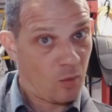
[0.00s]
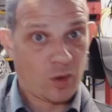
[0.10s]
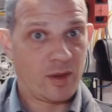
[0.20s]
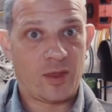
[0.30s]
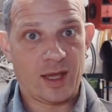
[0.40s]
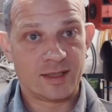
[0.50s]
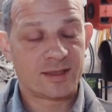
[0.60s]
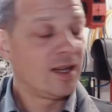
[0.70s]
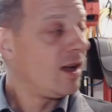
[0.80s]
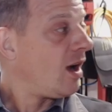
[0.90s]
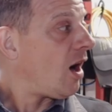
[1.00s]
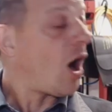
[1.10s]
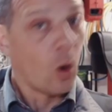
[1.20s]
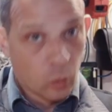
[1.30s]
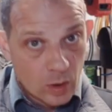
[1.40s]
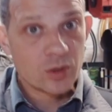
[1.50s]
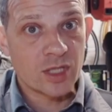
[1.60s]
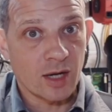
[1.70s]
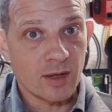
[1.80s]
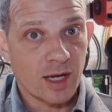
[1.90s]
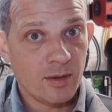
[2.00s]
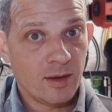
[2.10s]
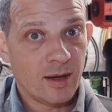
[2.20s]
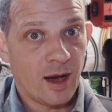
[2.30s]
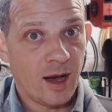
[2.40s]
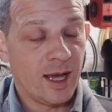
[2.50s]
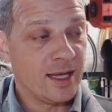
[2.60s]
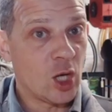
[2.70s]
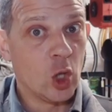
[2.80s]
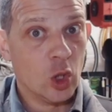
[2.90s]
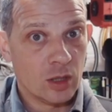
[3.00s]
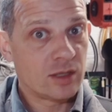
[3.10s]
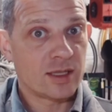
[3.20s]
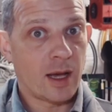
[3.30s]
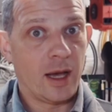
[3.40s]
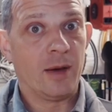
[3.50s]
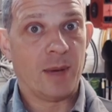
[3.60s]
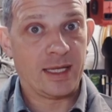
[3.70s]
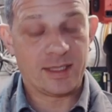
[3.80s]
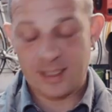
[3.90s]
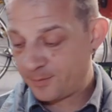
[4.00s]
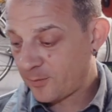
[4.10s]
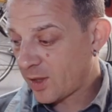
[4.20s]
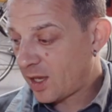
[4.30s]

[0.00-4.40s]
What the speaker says: I wanted things. I will show you. It looks amazing.